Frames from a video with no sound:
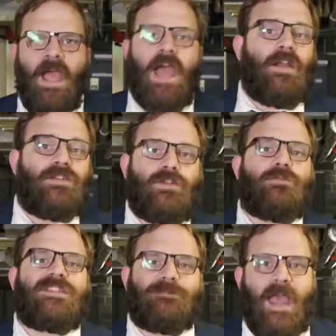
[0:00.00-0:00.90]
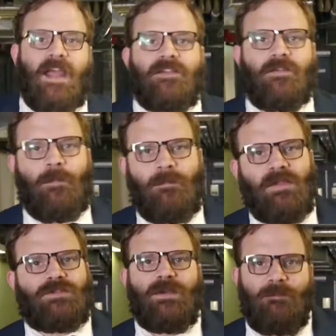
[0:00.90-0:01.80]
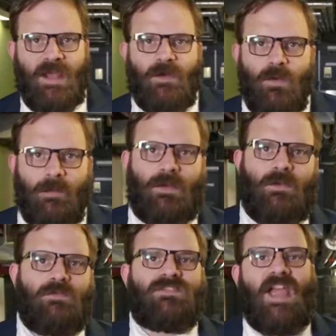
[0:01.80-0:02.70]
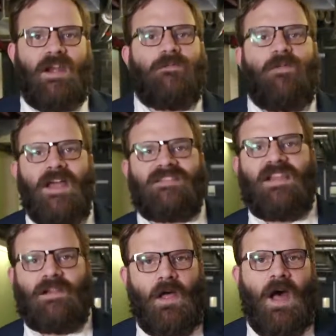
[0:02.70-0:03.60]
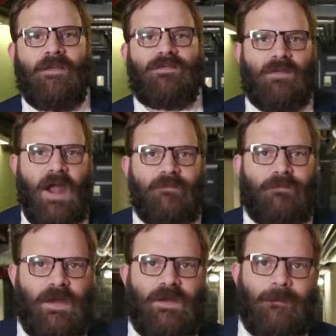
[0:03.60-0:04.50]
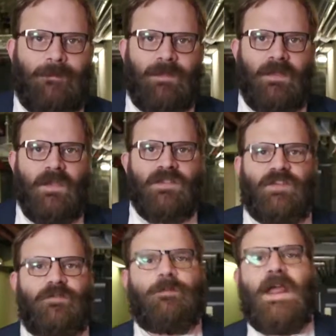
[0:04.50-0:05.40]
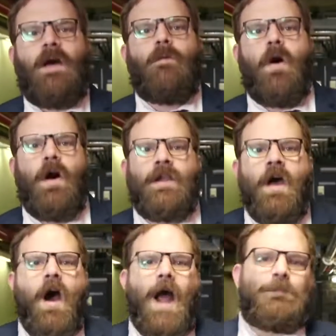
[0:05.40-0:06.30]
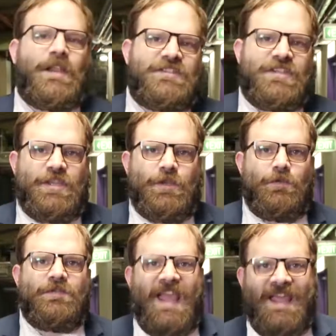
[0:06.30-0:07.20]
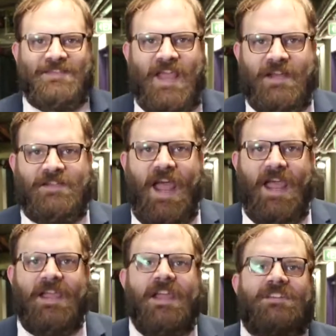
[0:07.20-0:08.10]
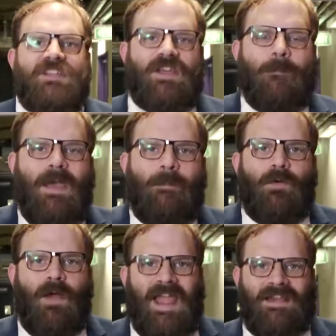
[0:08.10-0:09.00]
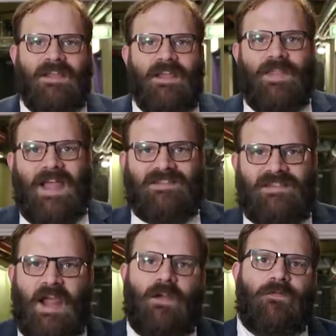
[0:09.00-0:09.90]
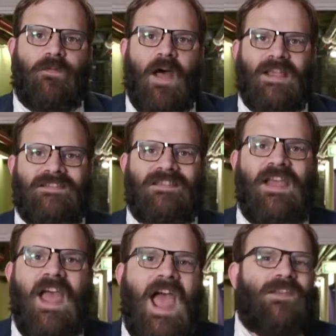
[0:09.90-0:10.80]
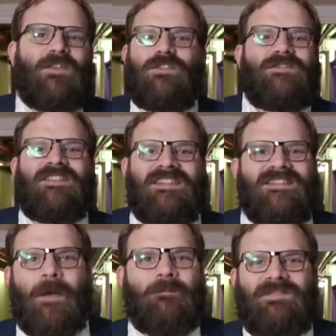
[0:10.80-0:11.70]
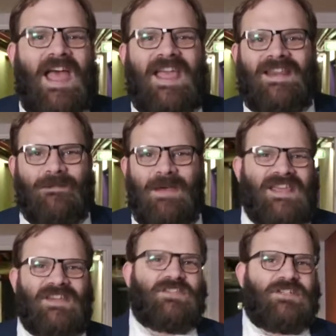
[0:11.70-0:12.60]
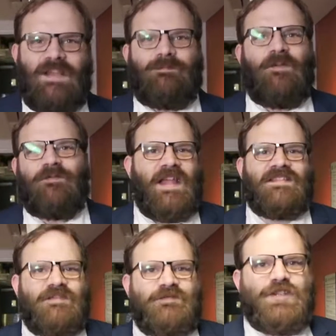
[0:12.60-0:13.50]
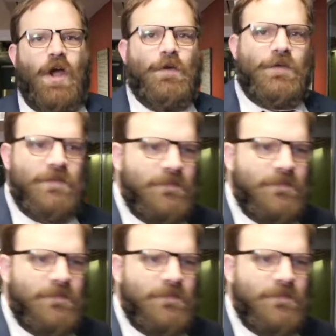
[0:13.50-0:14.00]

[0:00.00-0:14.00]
And I do respect the military men and women who sacrifice their lives for our freedom. So from now on, I pledge to use Anzac Day to commemorate that sacrifice and not use it as some day to make a cheap, offensive joke.